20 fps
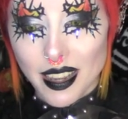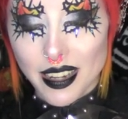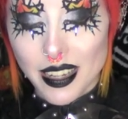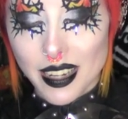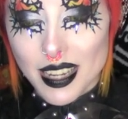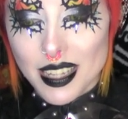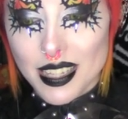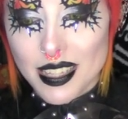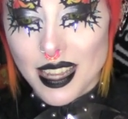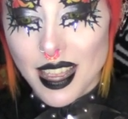
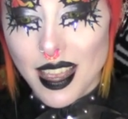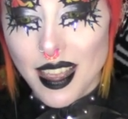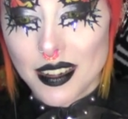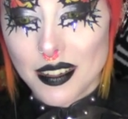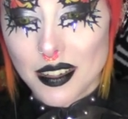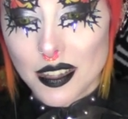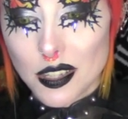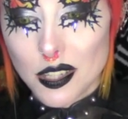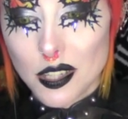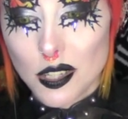like I
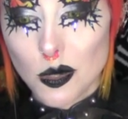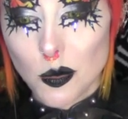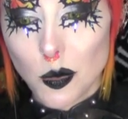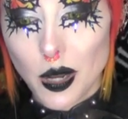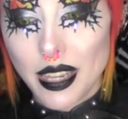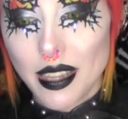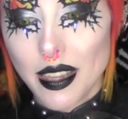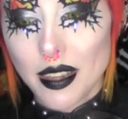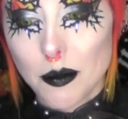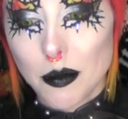said, a
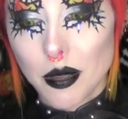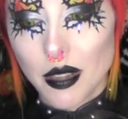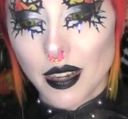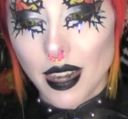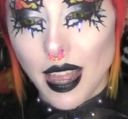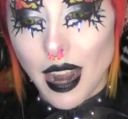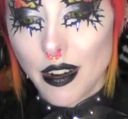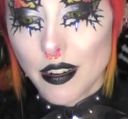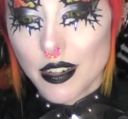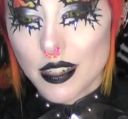swinging
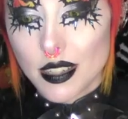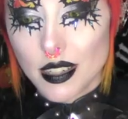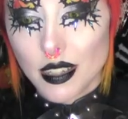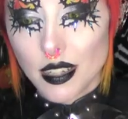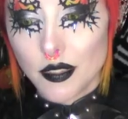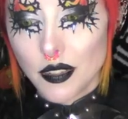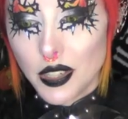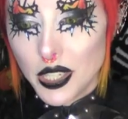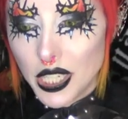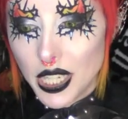
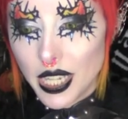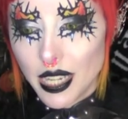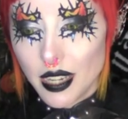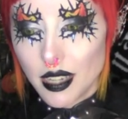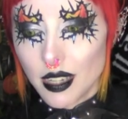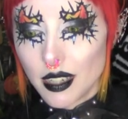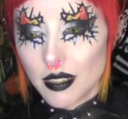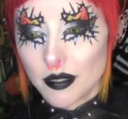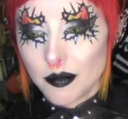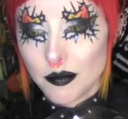polarity of a
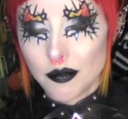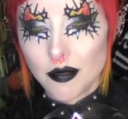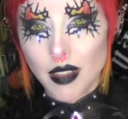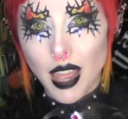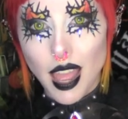year,